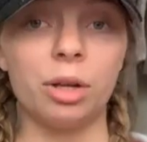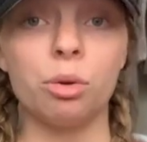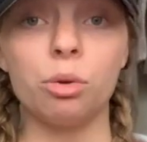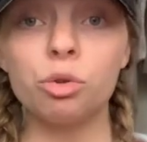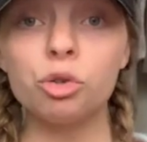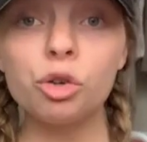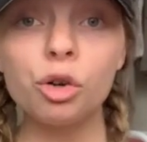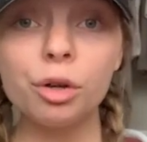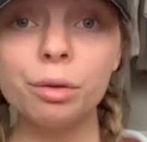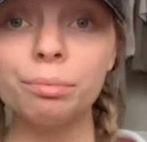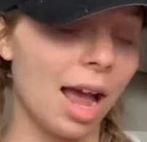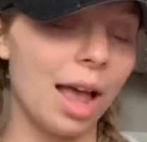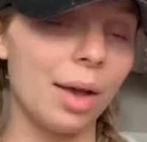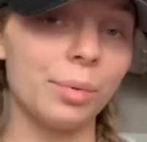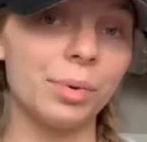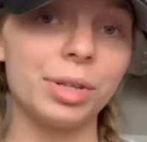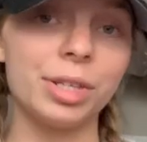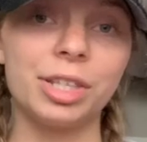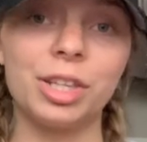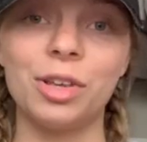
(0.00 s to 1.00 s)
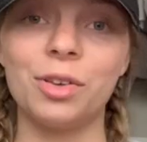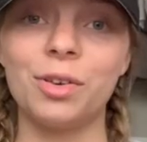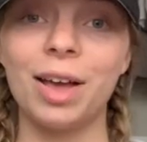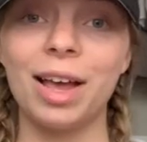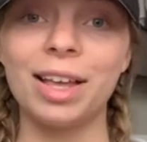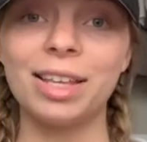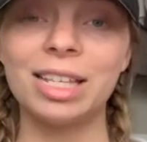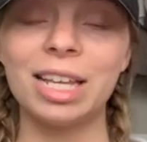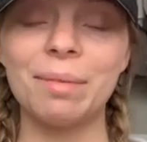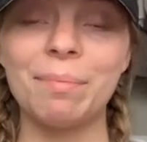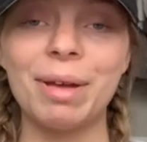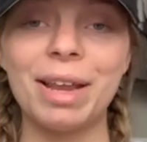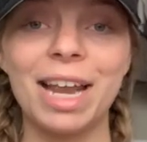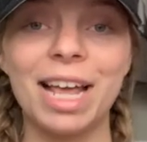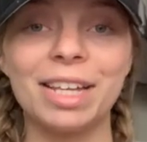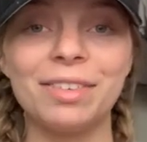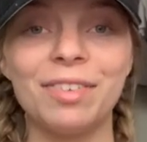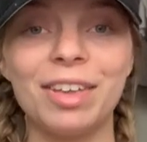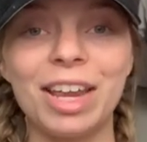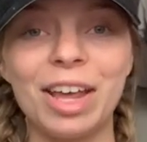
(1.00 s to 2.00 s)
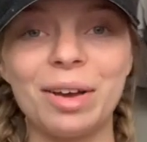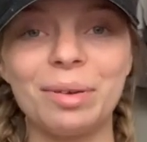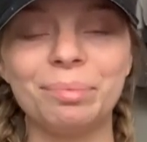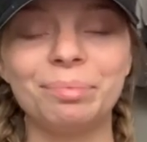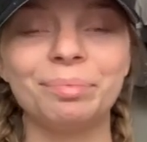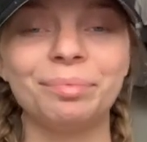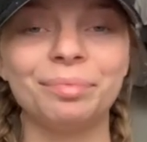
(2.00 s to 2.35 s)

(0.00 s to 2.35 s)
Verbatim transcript: neutral. I will see you guys in my next video.